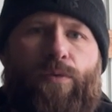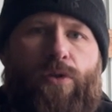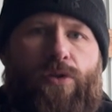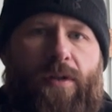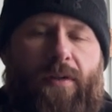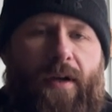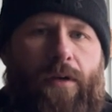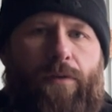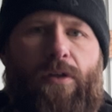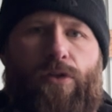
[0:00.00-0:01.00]
which that's
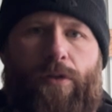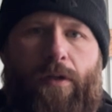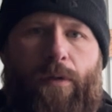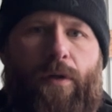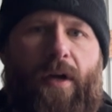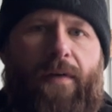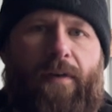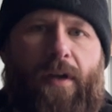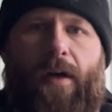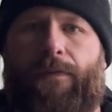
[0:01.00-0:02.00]
kind of reassuring when you're
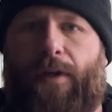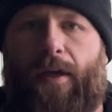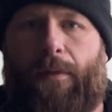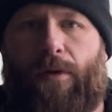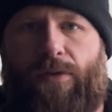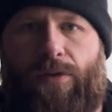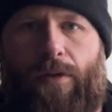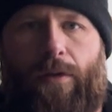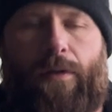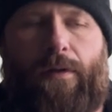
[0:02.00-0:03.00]
having an off day, but you're
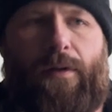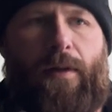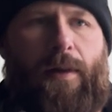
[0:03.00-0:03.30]
still